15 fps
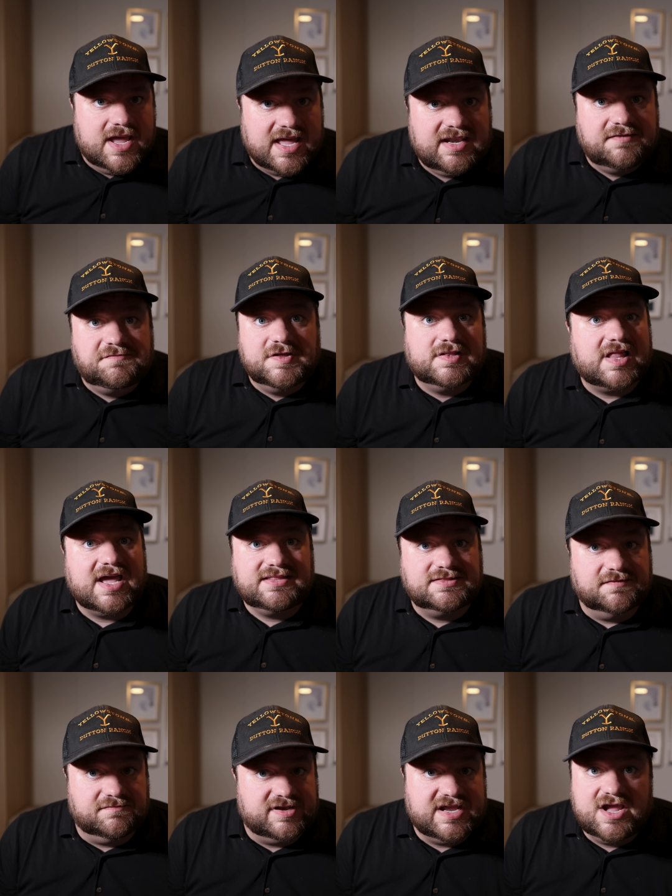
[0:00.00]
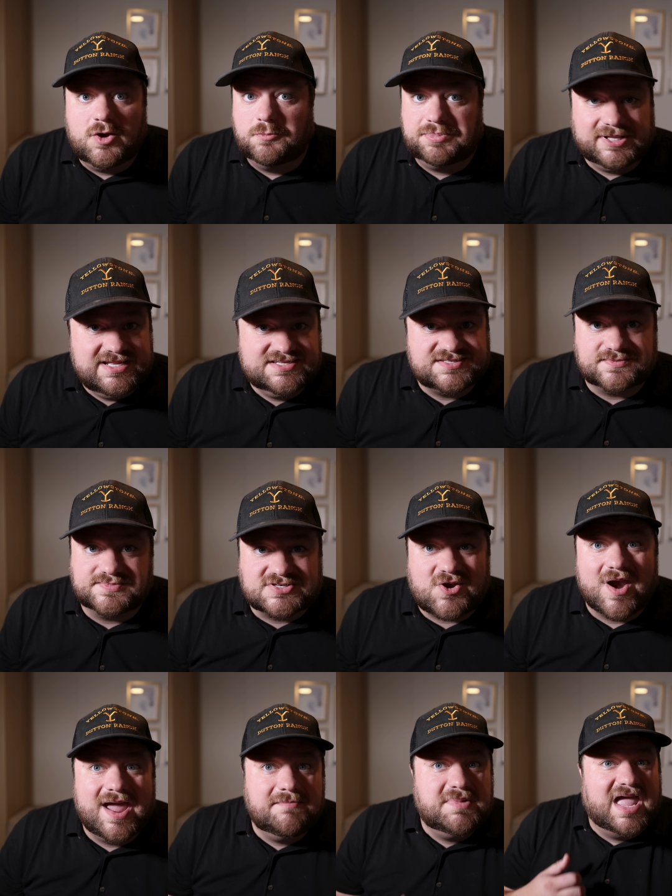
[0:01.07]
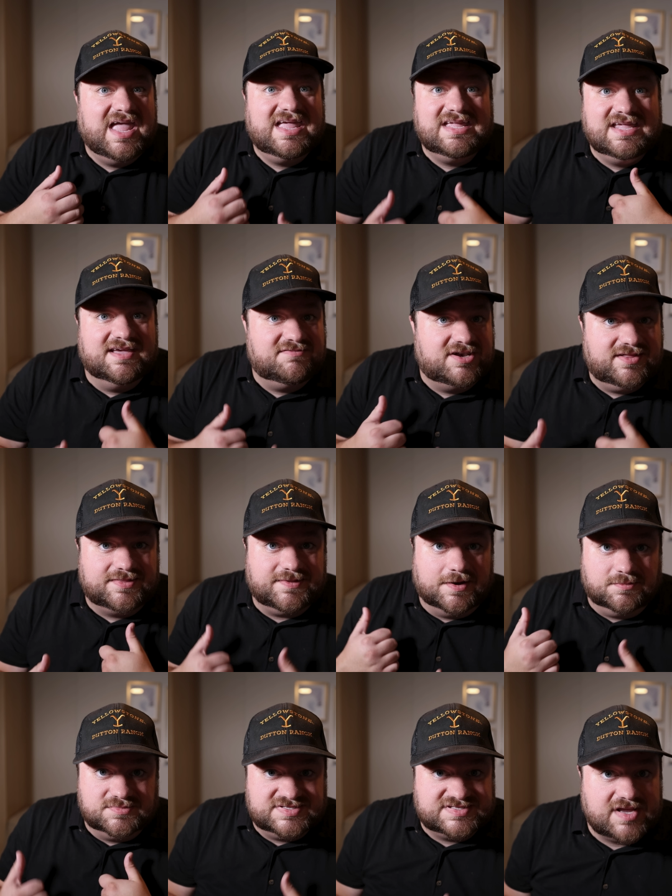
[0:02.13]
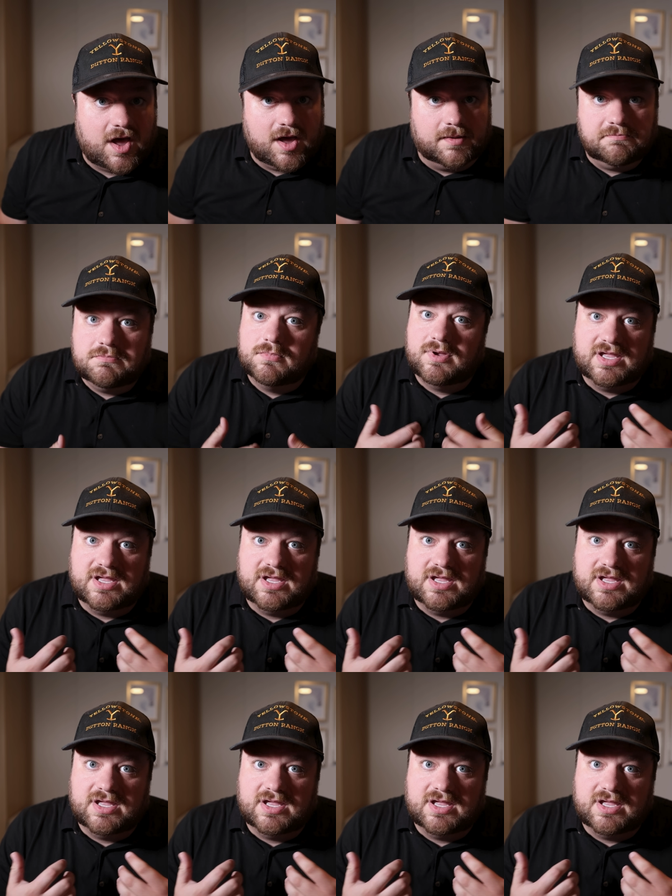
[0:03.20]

And if you liked the video, please subscribe and give it a thumbs up.